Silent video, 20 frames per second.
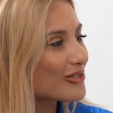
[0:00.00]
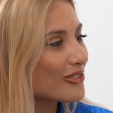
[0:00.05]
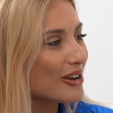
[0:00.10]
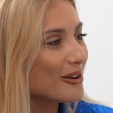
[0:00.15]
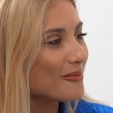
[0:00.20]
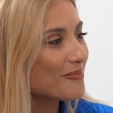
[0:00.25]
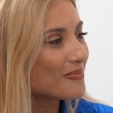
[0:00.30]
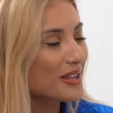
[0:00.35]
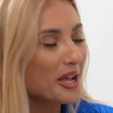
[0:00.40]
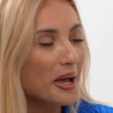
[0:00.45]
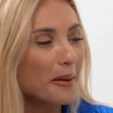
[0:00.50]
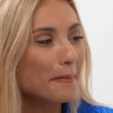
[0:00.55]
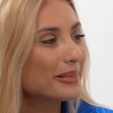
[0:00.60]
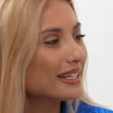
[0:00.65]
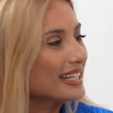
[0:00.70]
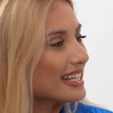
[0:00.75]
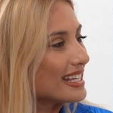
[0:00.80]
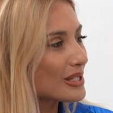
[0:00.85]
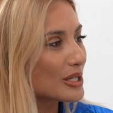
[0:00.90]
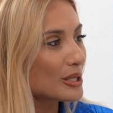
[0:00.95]
from
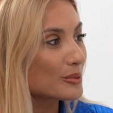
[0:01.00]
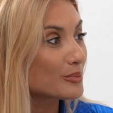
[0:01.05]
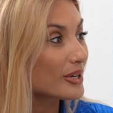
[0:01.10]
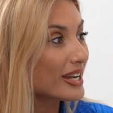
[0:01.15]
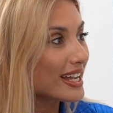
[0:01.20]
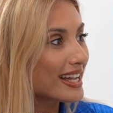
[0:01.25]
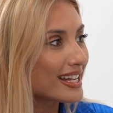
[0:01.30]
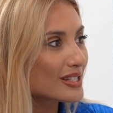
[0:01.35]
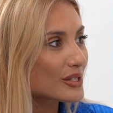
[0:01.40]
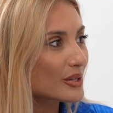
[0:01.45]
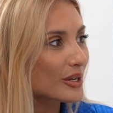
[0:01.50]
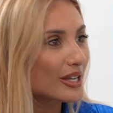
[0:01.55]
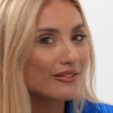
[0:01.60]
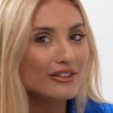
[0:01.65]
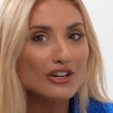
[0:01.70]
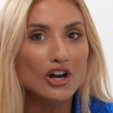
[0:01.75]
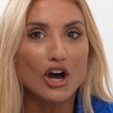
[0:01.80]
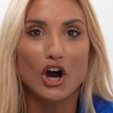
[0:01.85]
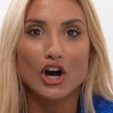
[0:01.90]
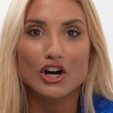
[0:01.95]
companies or brands or
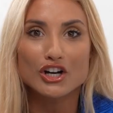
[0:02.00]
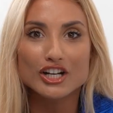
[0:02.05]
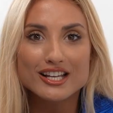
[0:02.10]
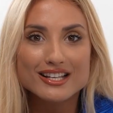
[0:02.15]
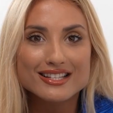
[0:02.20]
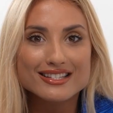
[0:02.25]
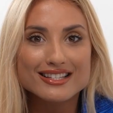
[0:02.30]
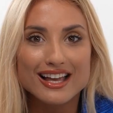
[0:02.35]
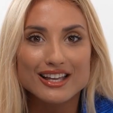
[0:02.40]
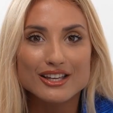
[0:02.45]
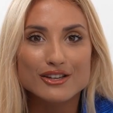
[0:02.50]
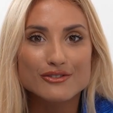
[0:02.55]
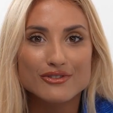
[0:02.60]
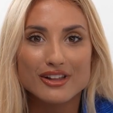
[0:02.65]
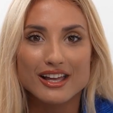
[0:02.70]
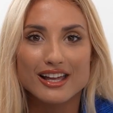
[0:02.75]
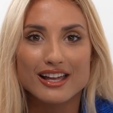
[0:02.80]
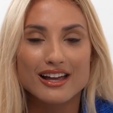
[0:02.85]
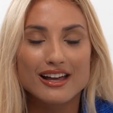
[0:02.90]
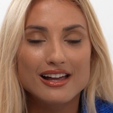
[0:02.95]
even artists that you've
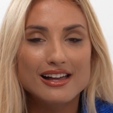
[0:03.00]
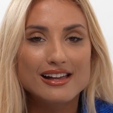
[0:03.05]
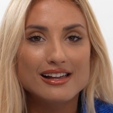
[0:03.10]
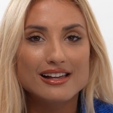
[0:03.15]
like